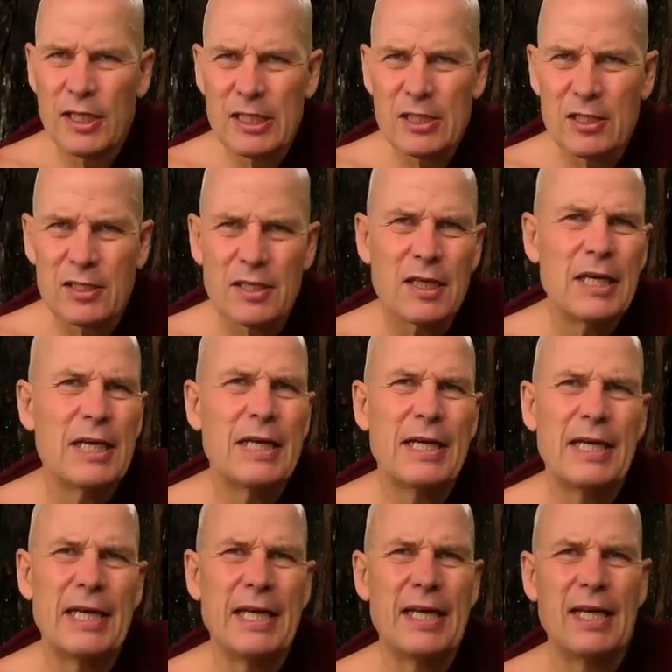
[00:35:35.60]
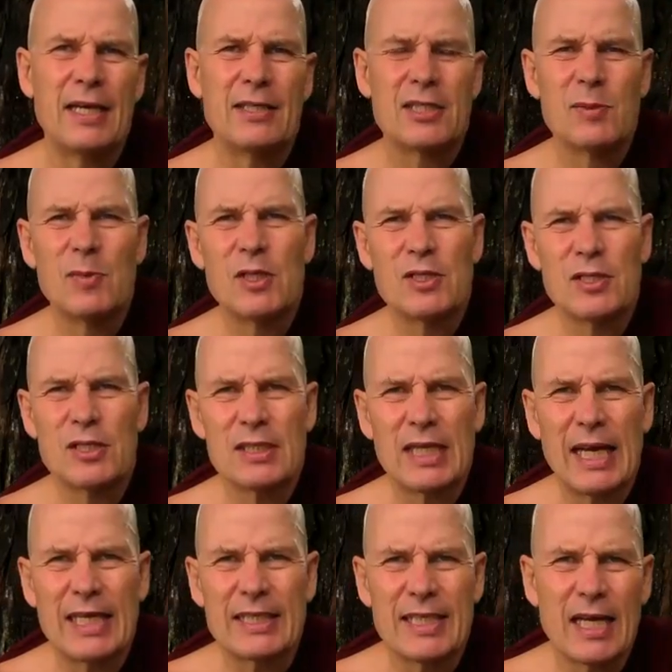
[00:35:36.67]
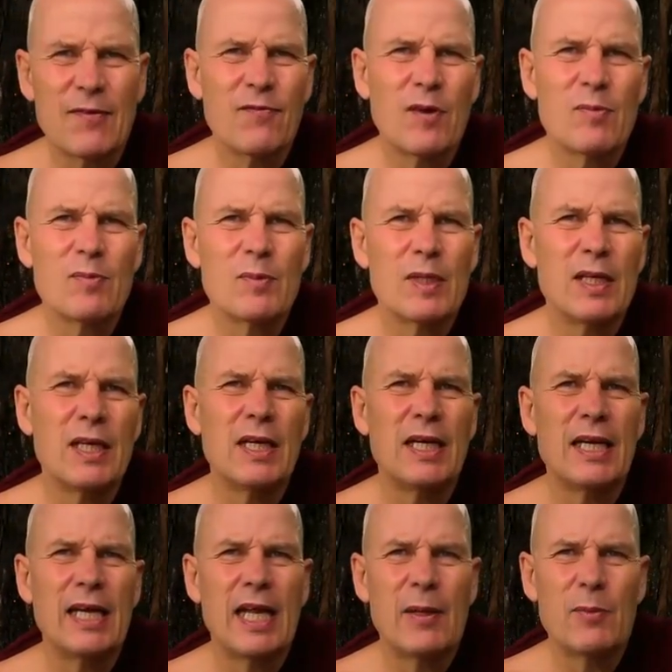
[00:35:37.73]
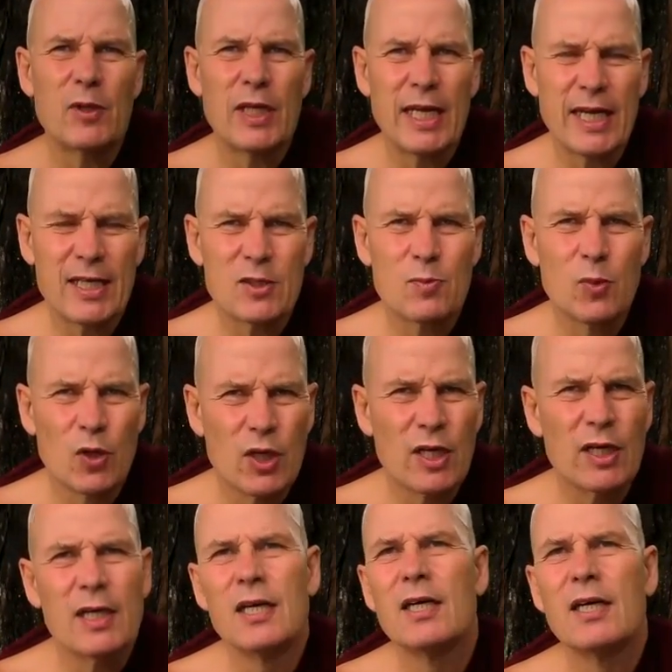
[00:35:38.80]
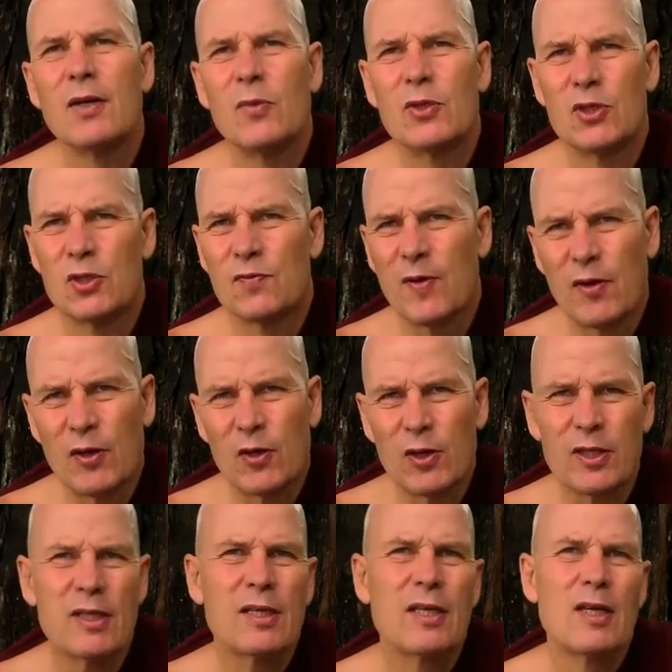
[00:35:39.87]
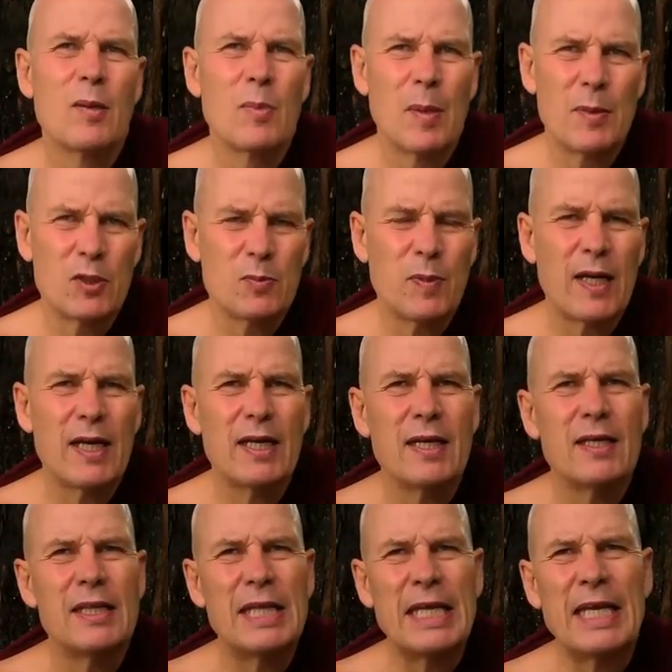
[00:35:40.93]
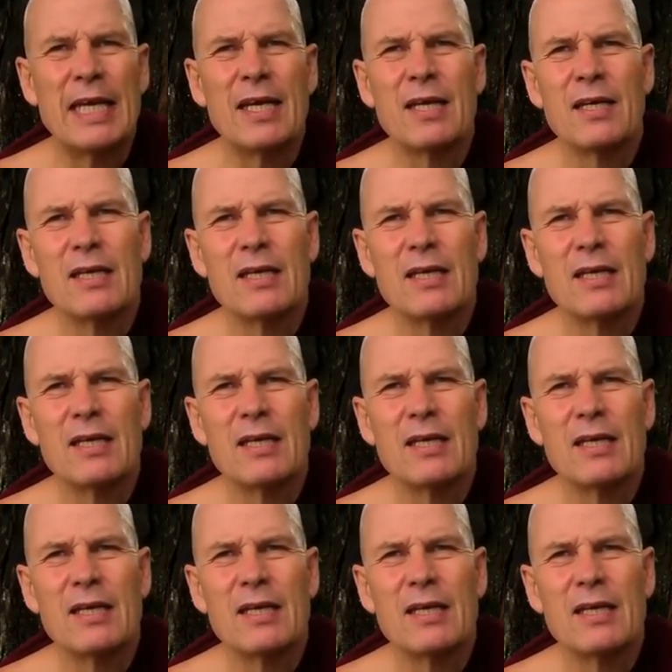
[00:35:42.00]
these similes I take from Helmut Hegger's book, which is very good, published by the